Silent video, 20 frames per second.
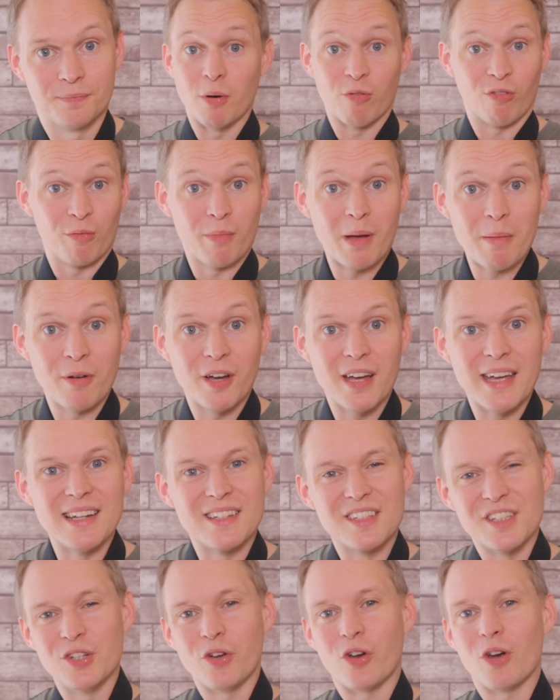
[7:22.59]
But remember,
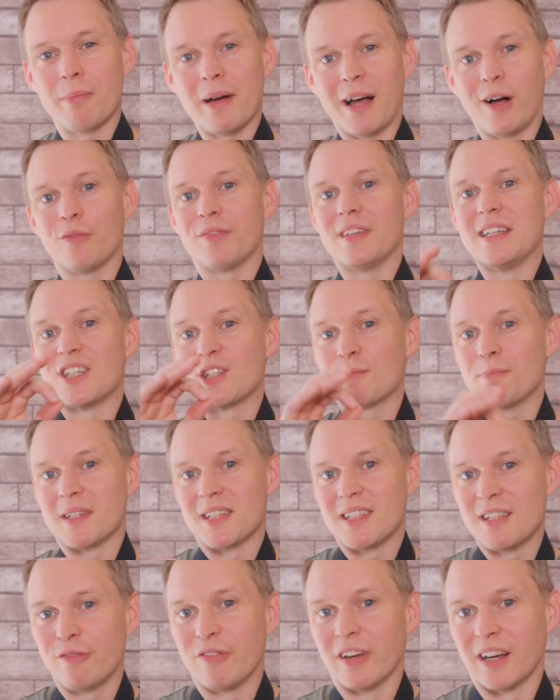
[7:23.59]
it's not about these
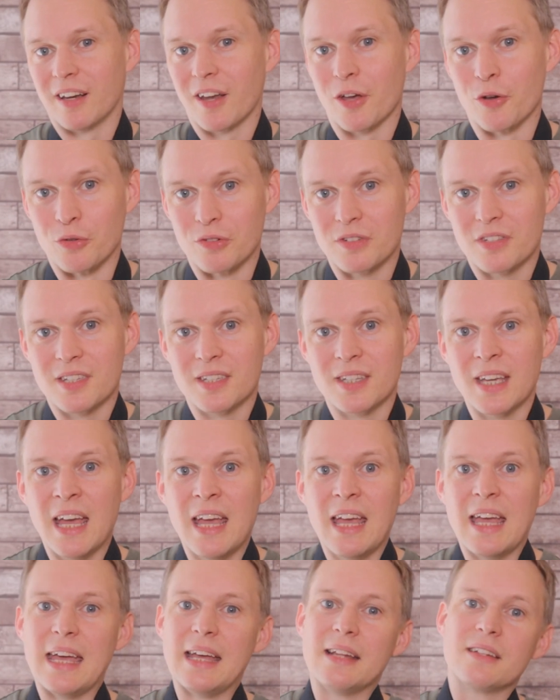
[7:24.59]
specific notes,
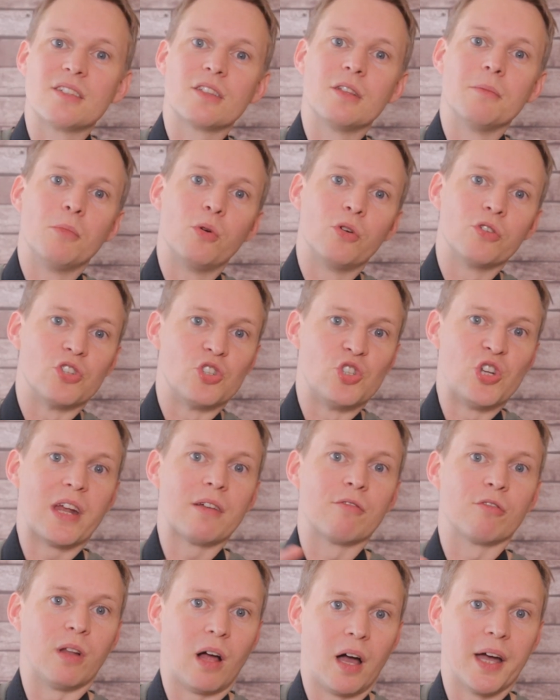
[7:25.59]
it's the more
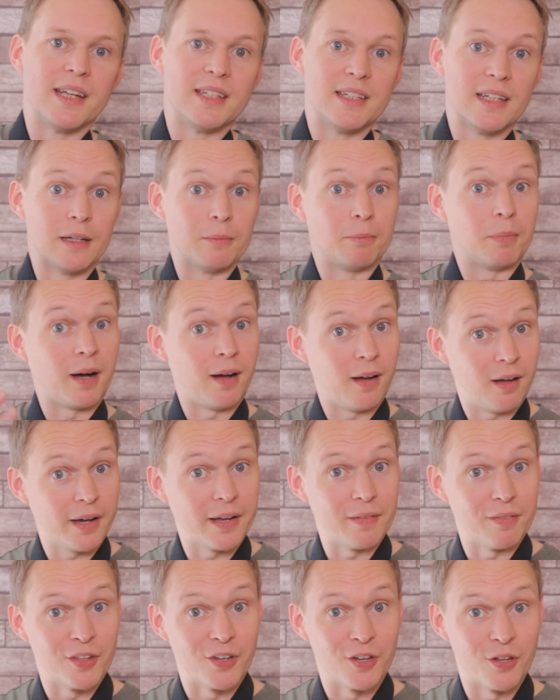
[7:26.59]
general idea
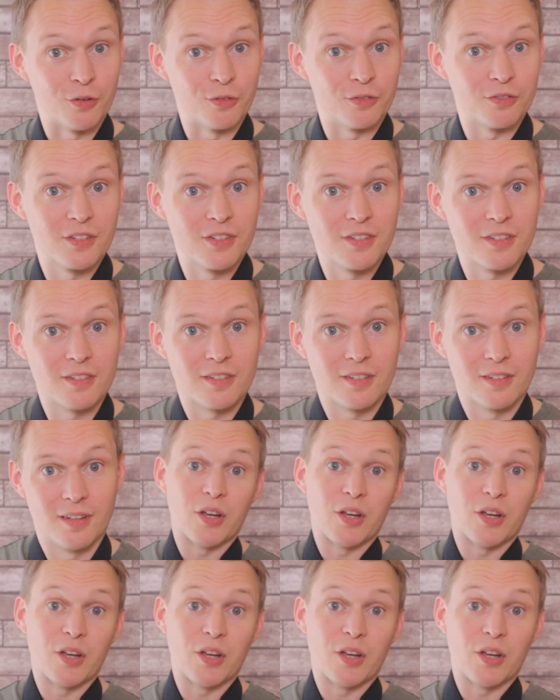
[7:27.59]
behind the notes.